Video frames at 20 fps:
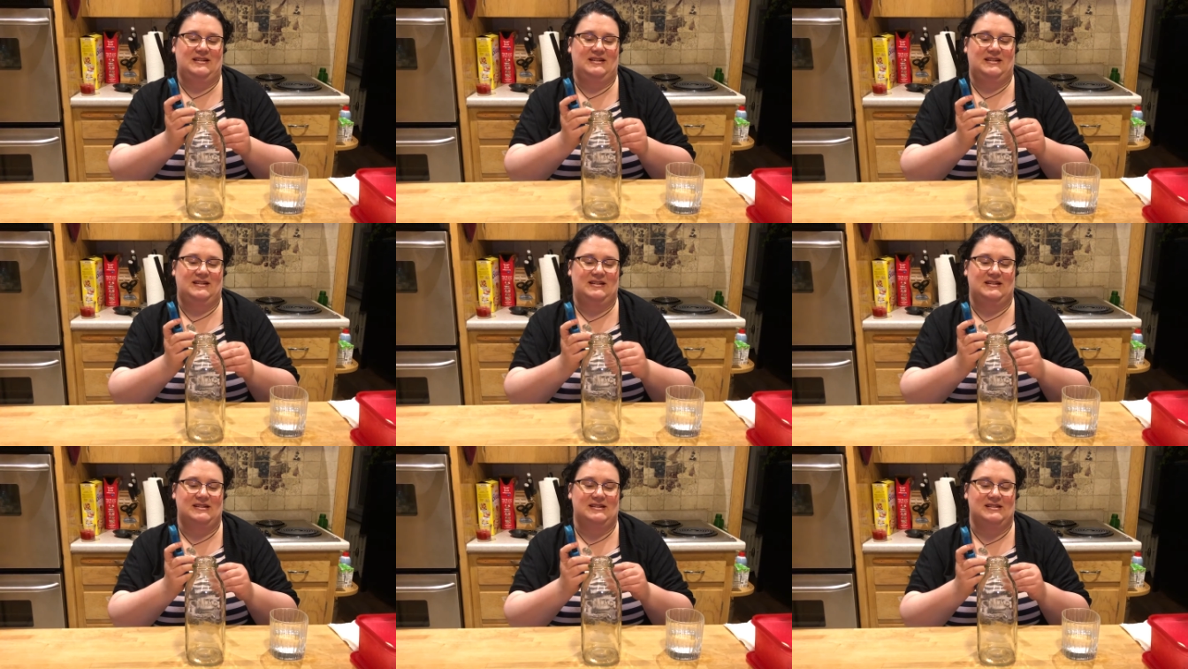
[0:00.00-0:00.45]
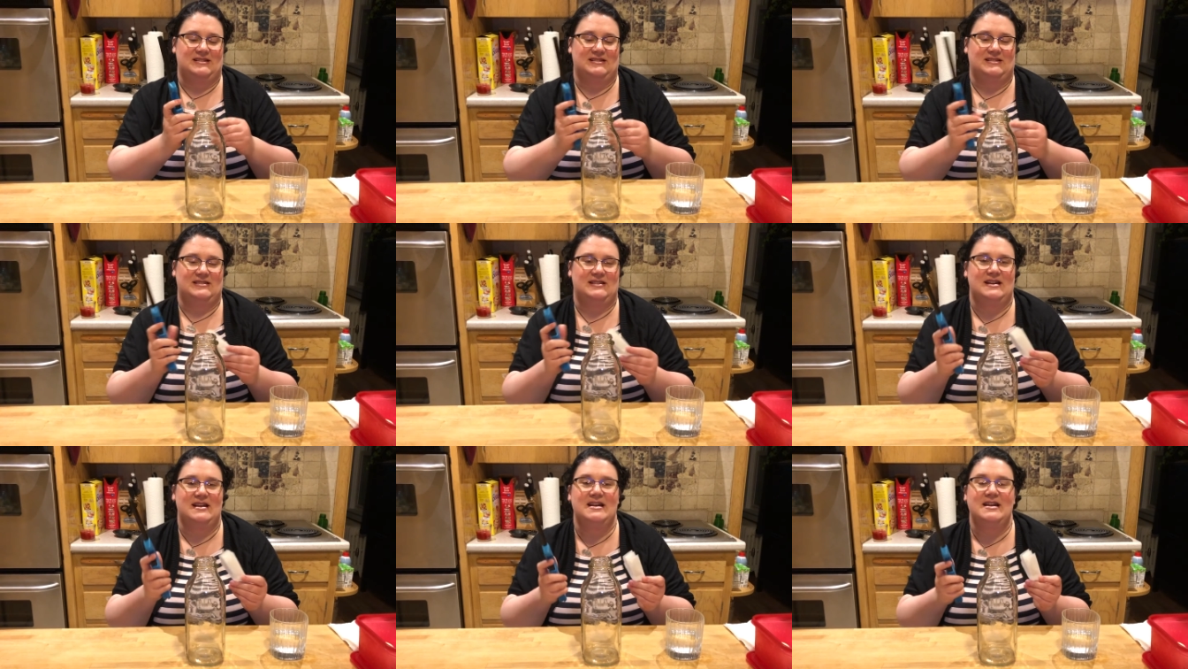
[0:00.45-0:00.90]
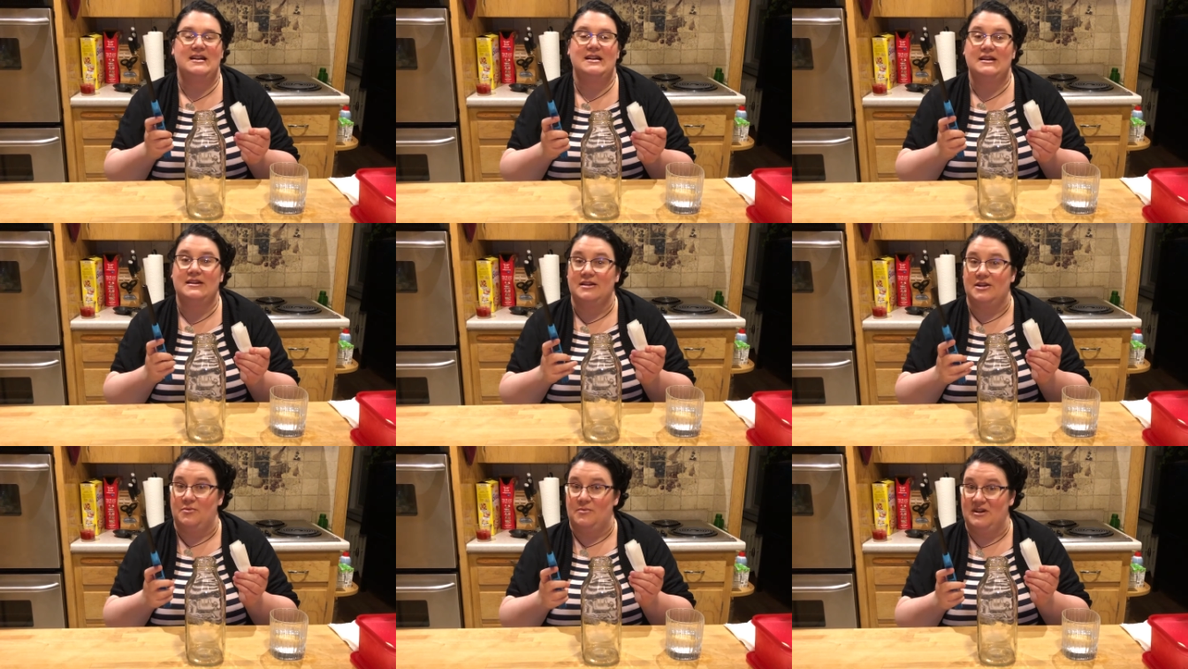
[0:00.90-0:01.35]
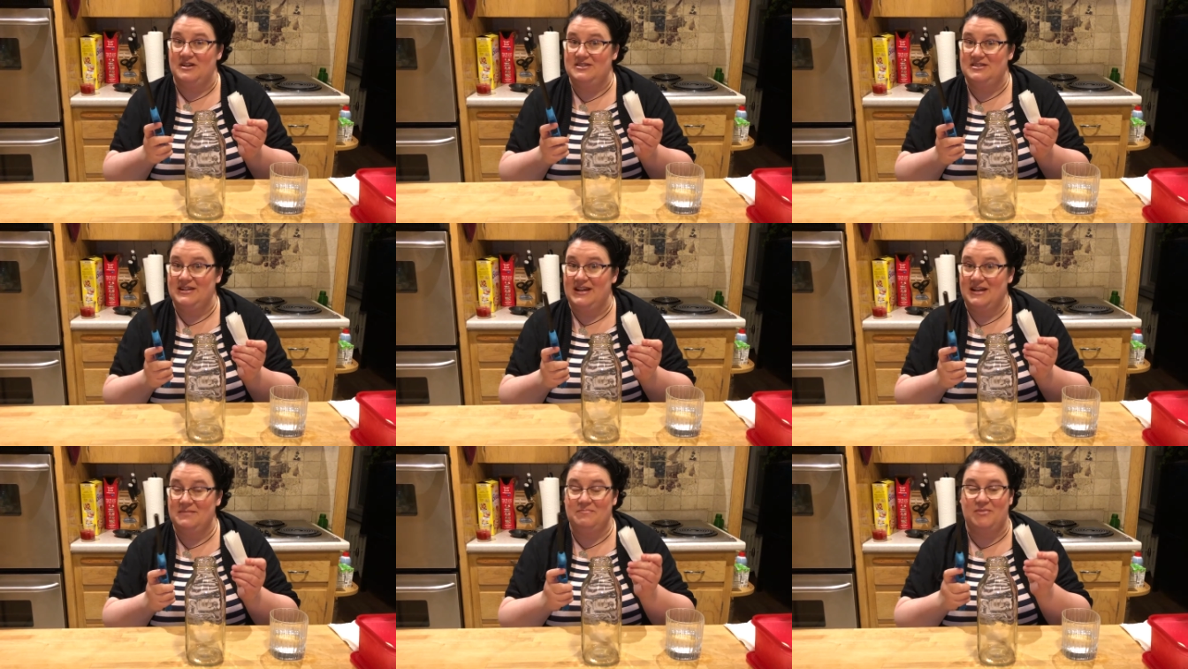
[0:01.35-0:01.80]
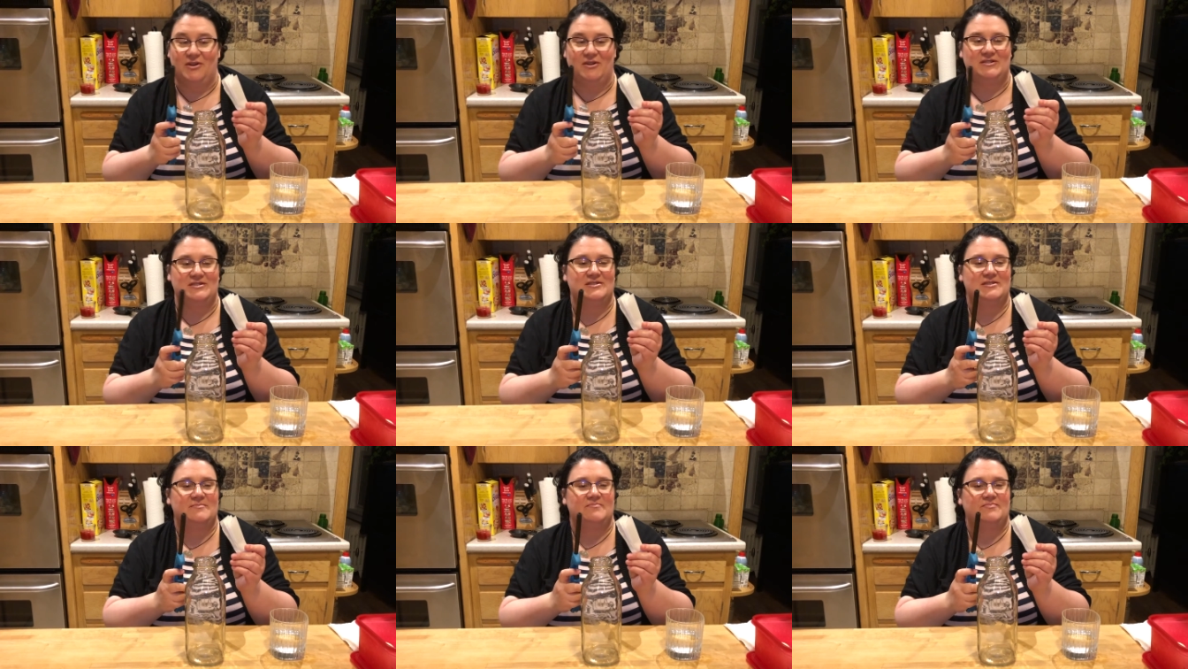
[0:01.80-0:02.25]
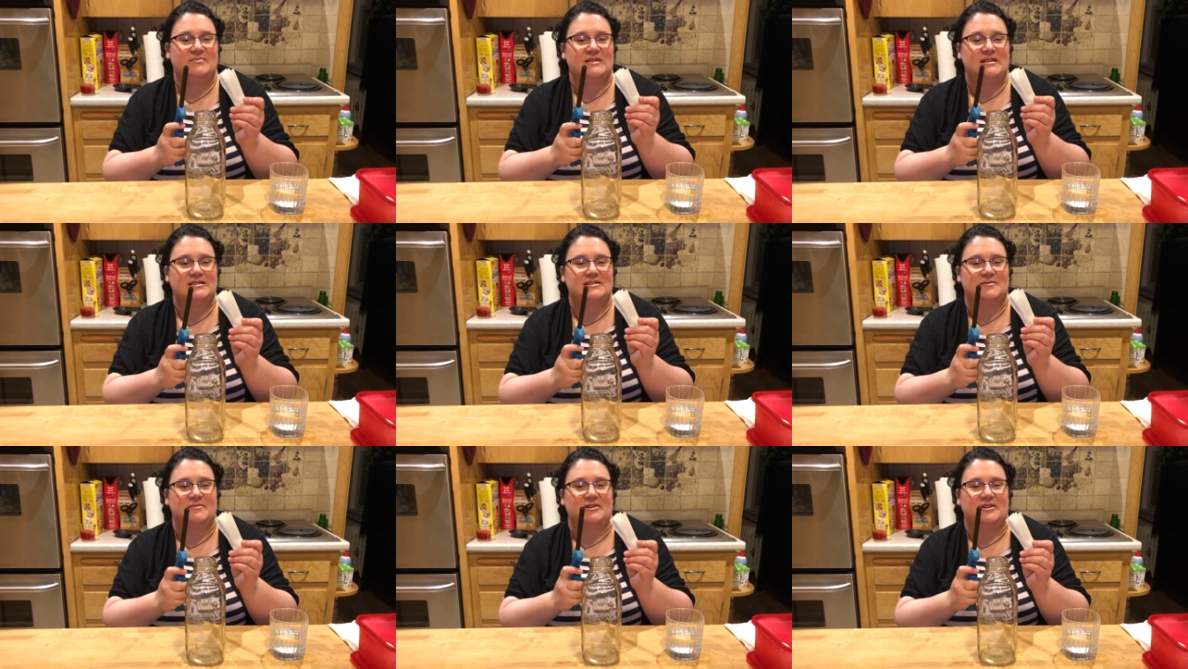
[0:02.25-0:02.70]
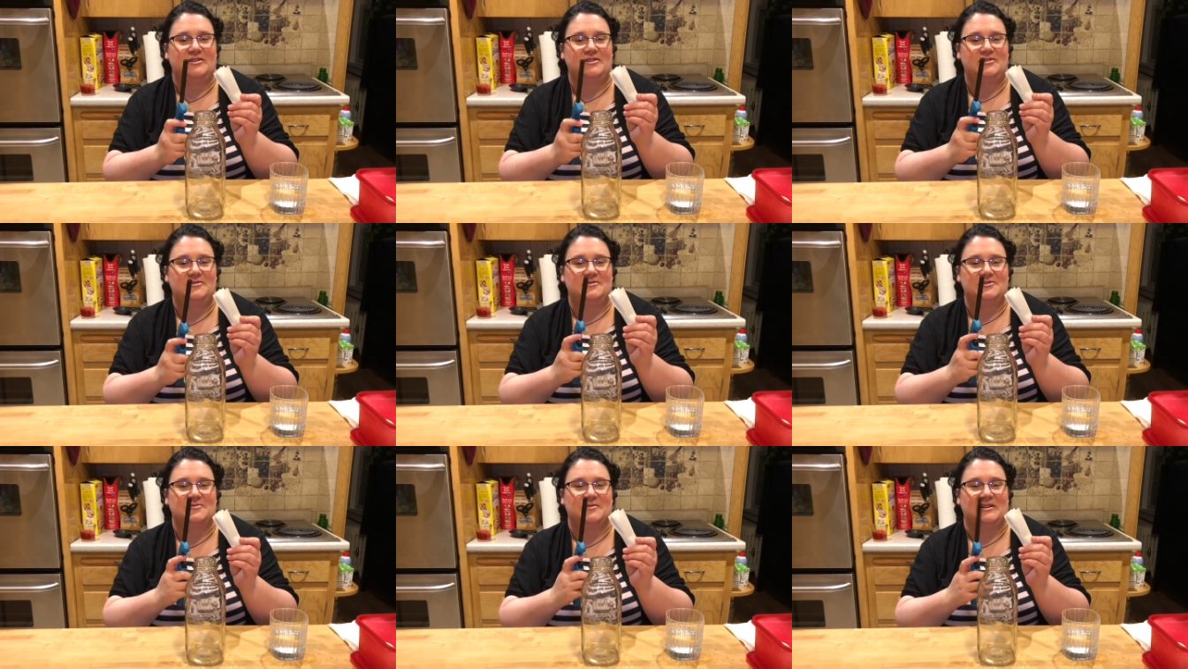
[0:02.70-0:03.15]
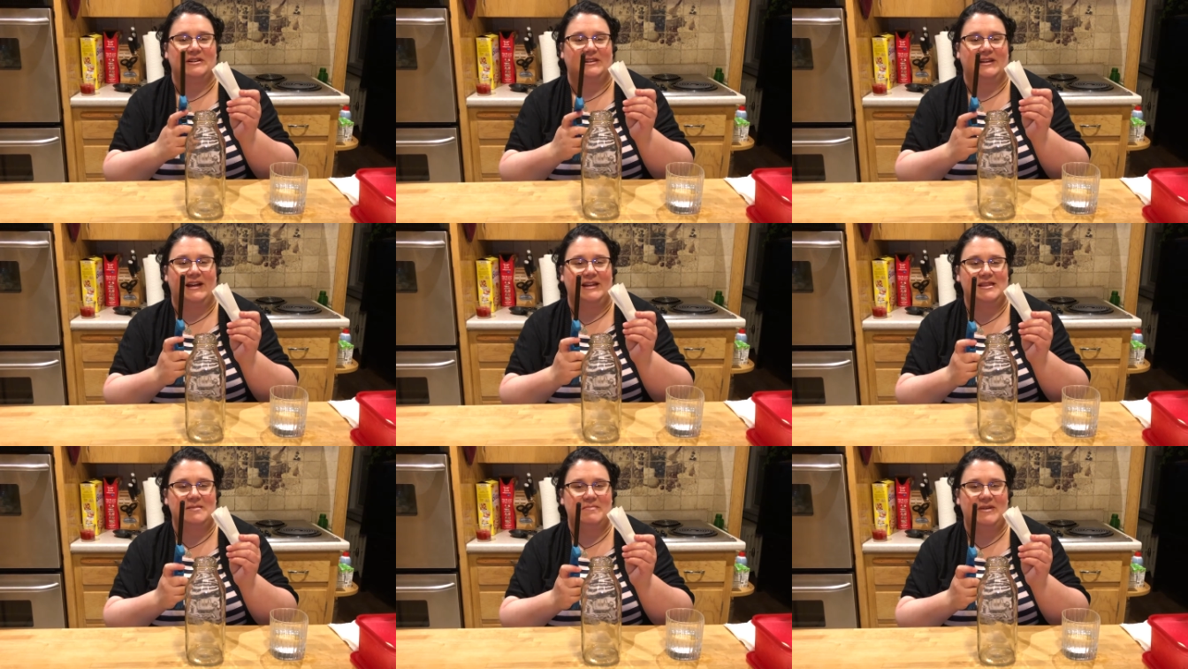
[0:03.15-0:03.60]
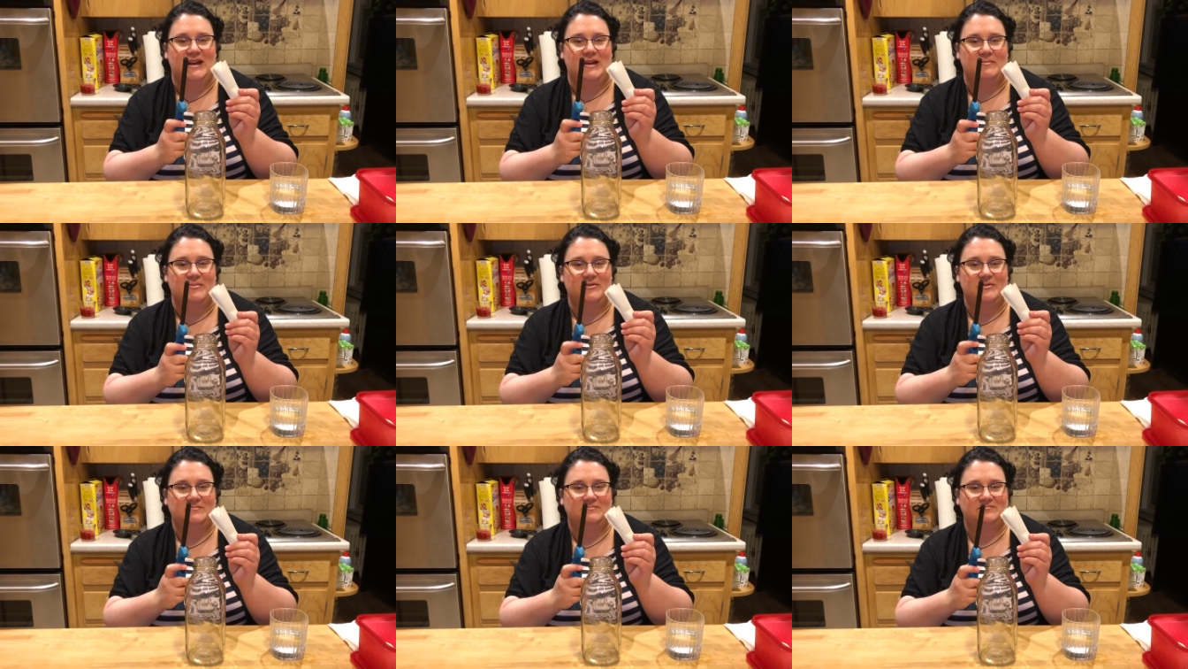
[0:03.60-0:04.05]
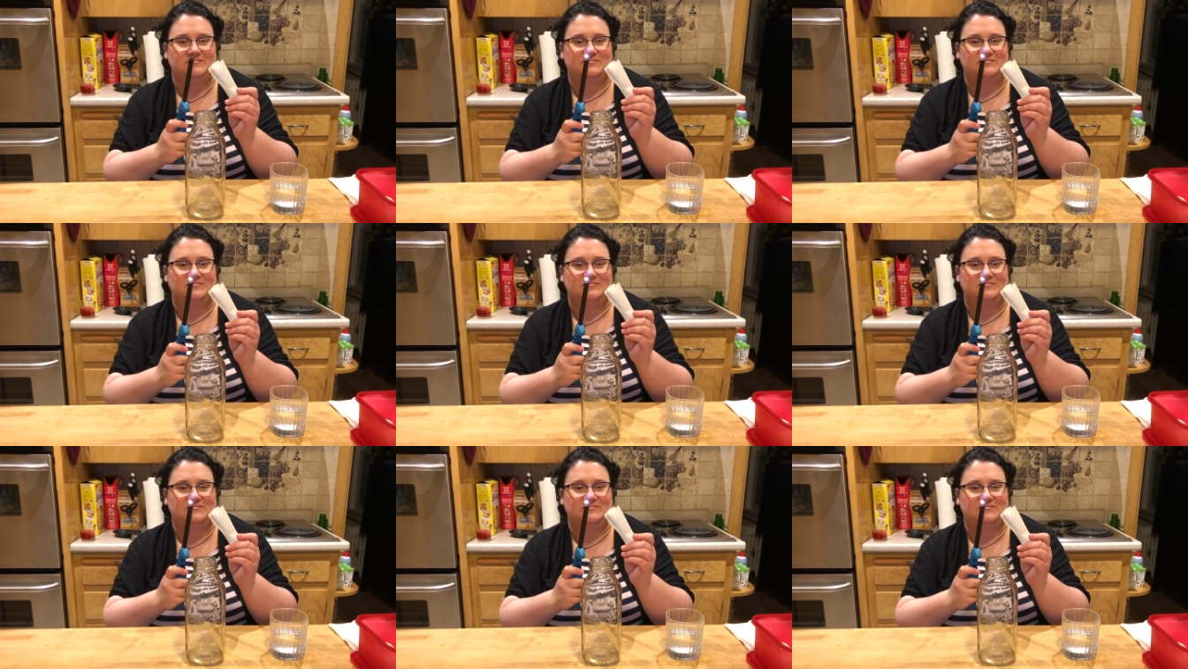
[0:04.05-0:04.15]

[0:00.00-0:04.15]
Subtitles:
because I don't want you to get burnt. So what we're going to do is we're going to light the paper.